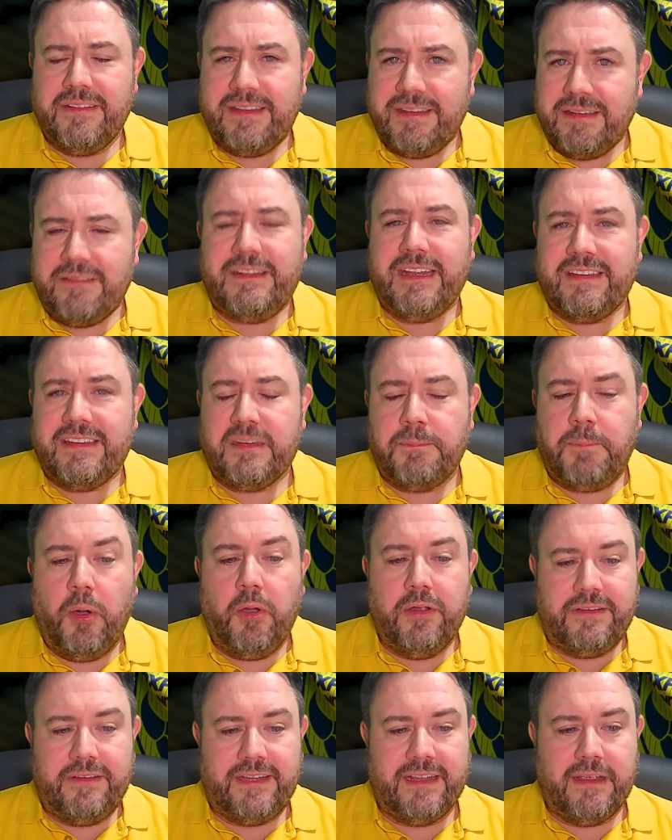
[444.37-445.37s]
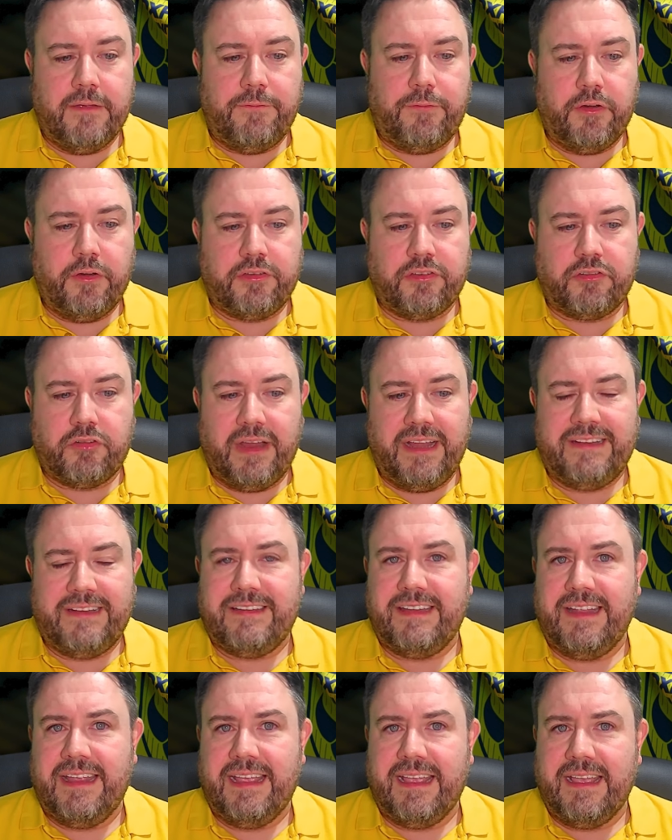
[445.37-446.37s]
disappointing and
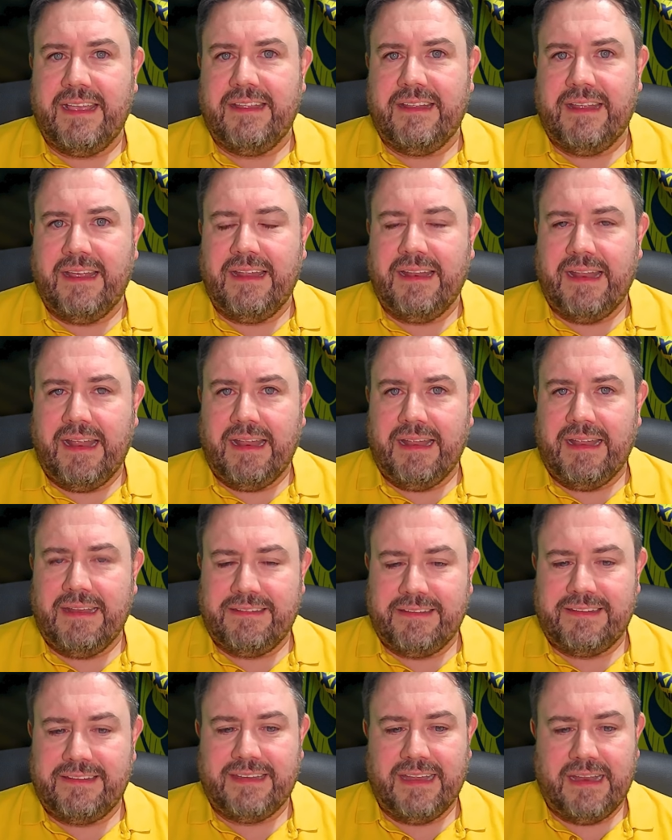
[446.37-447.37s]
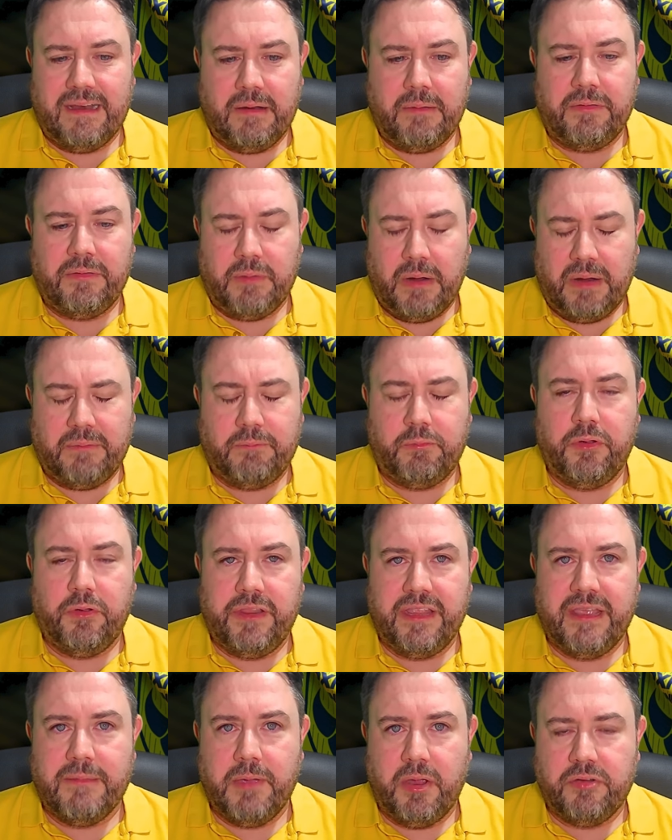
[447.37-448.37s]
frustrating, as I said, were
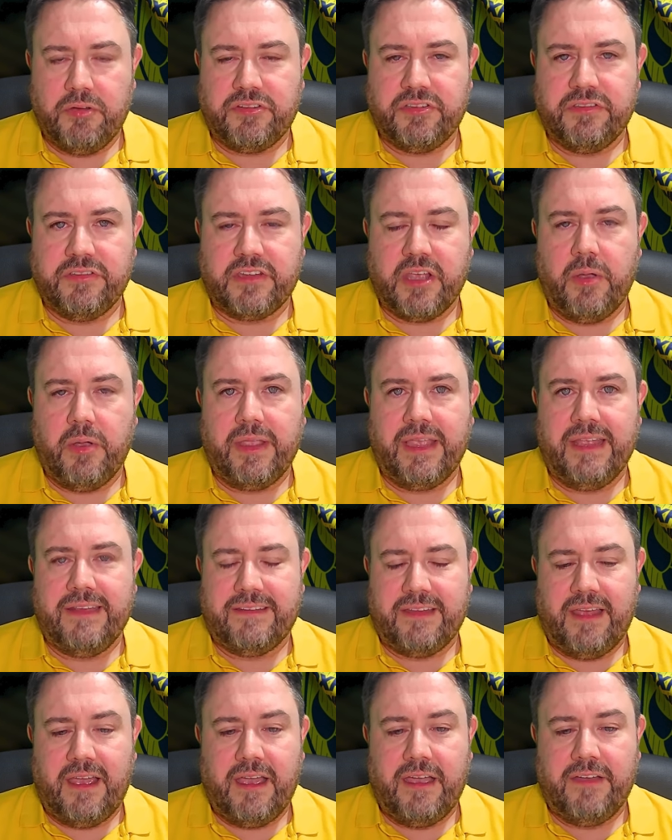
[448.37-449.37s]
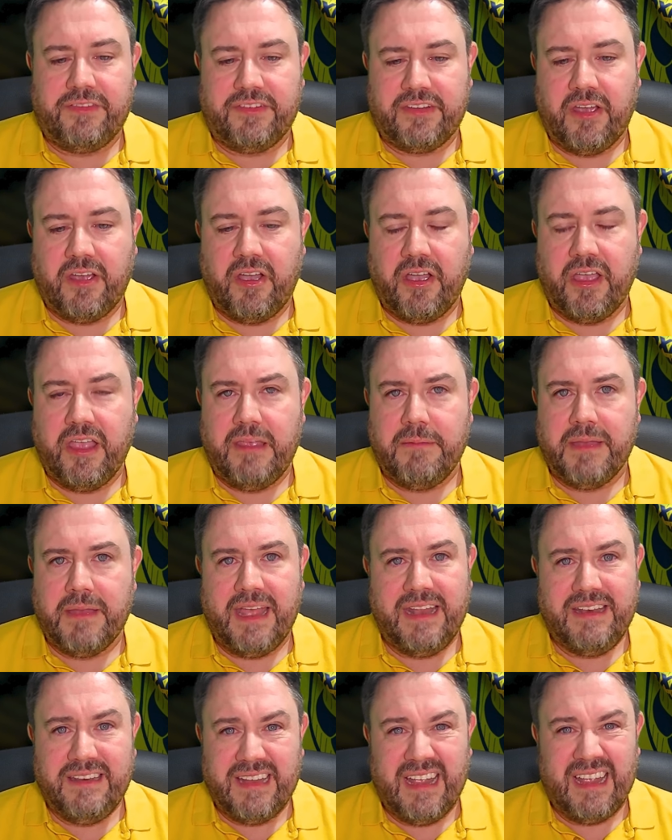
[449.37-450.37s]
the emotions going into half time.
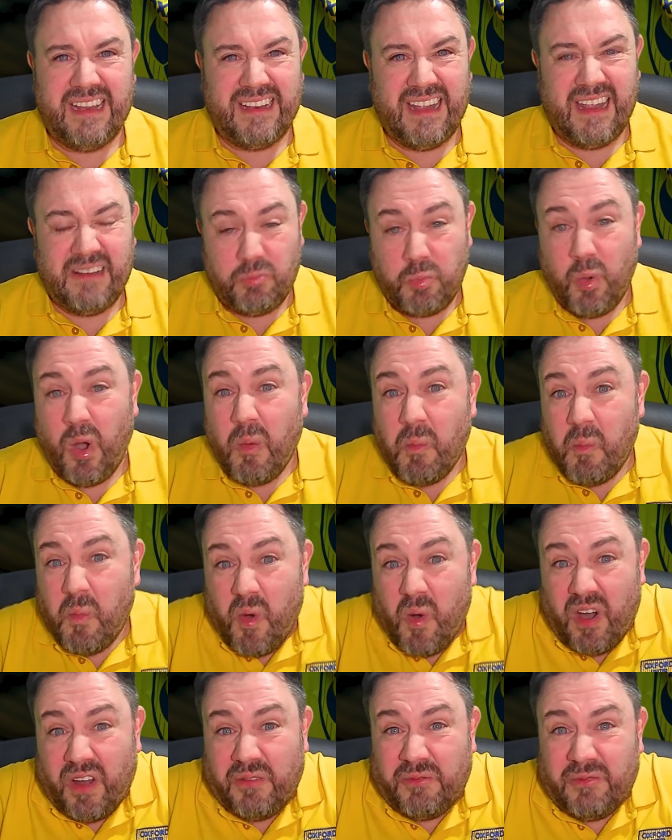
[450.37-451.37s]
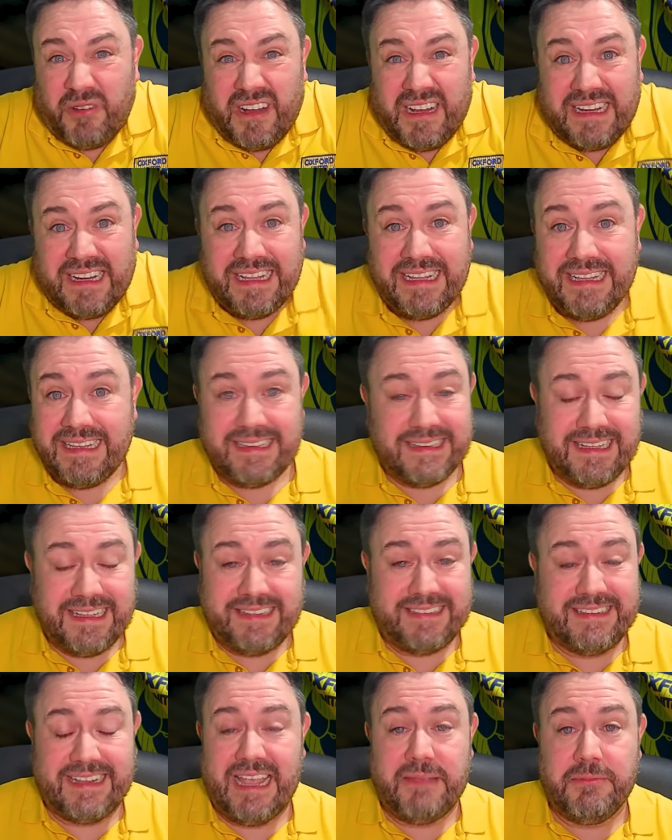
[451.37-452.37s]
And at 1-1, really,
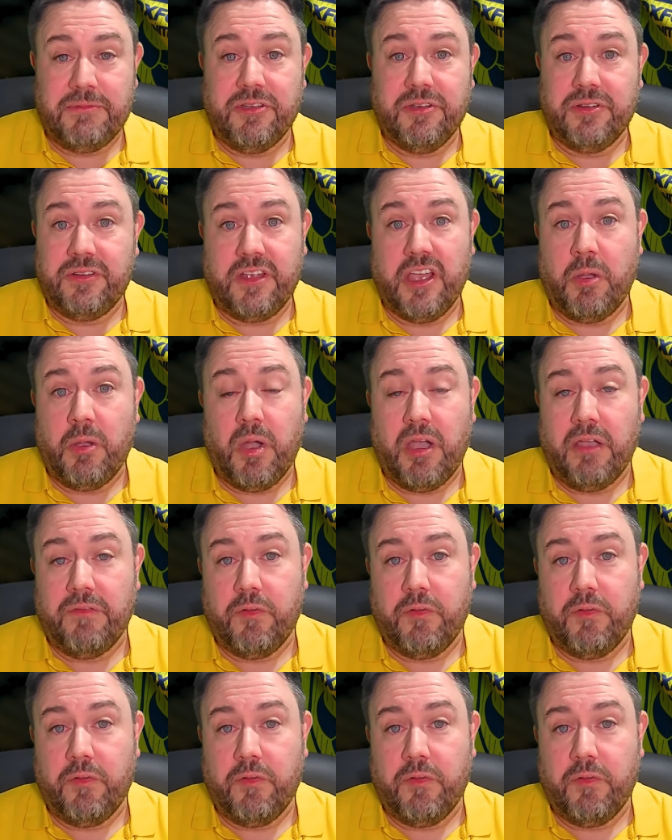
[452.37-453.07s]
this game could go either